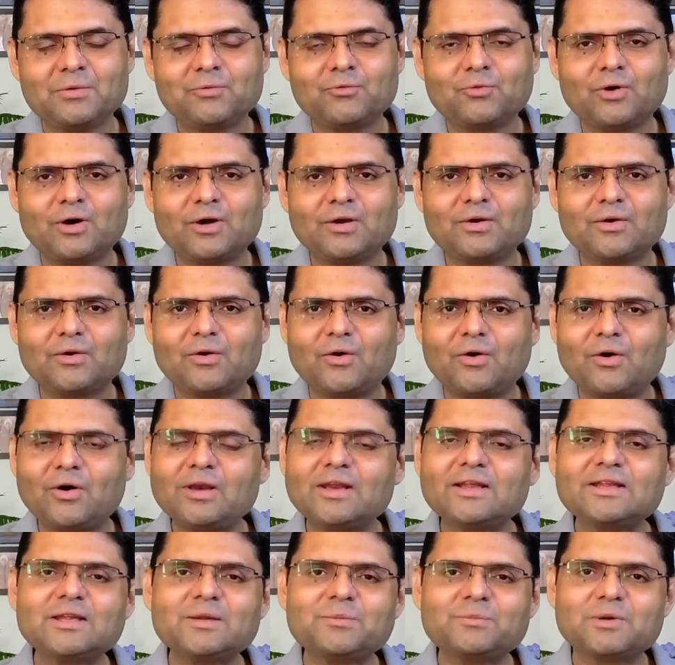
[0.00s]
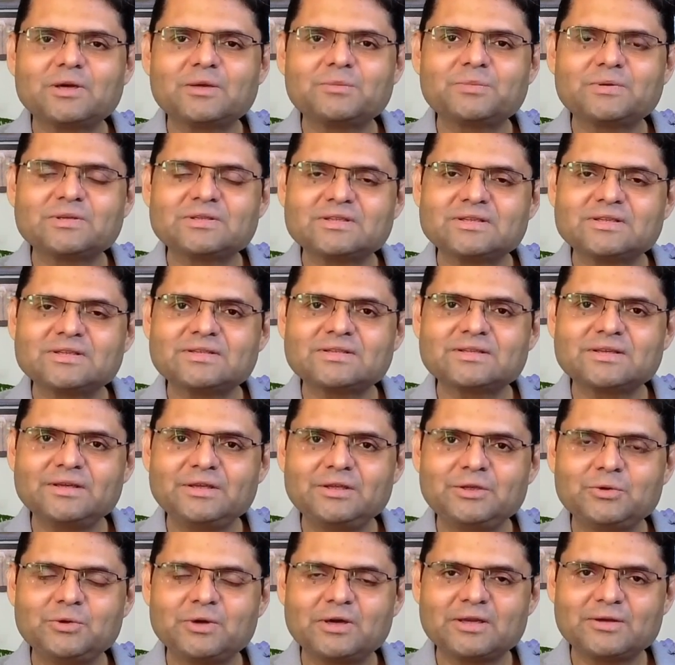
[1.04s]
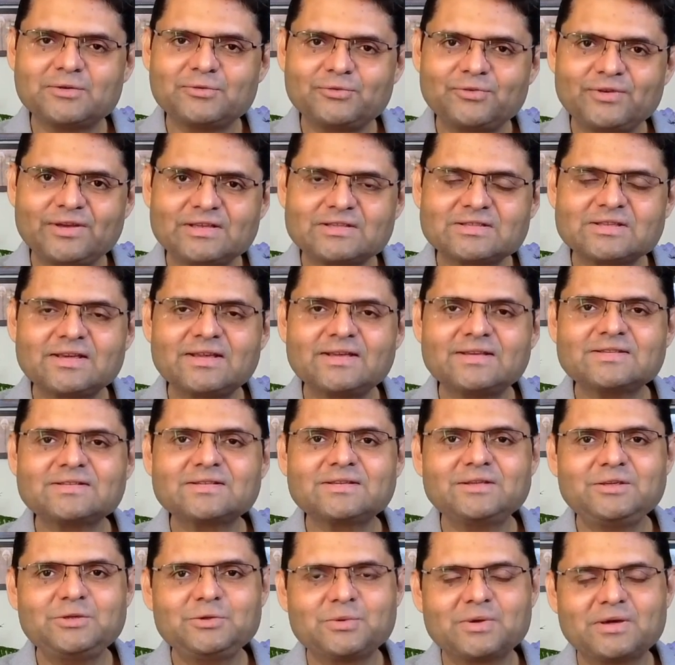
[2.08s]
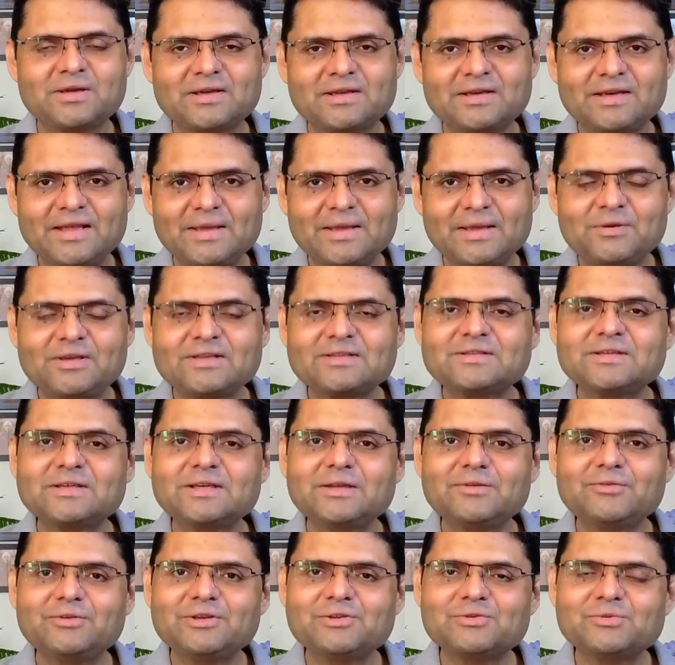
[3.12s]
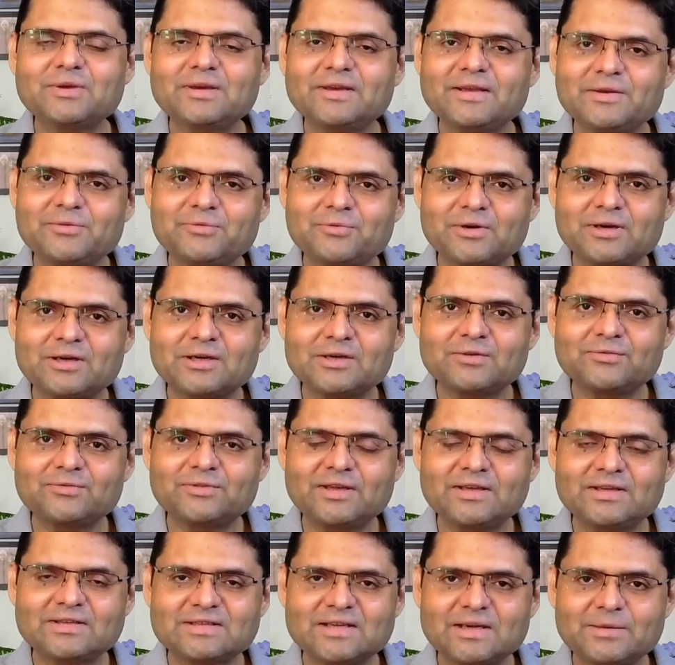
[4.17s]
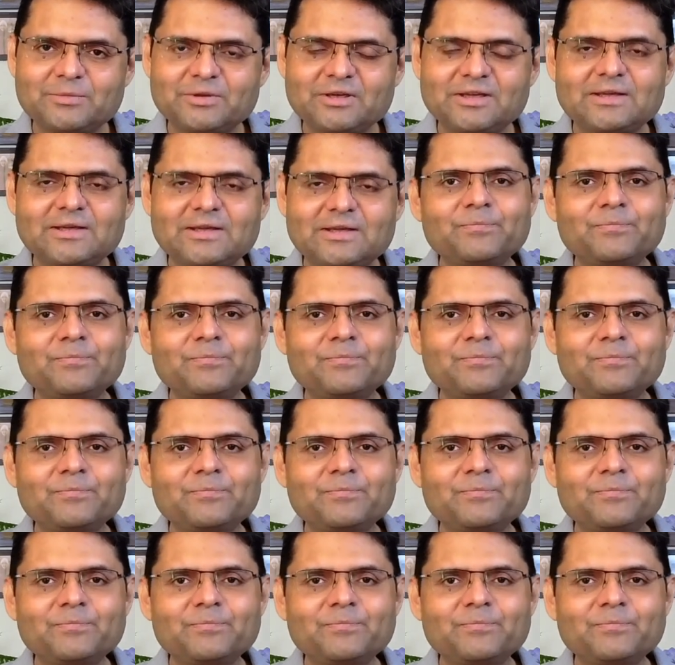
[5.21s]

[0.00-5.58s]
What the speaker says: For all other purposes, you are a faceless, you are a nameless individual in front of the examiner,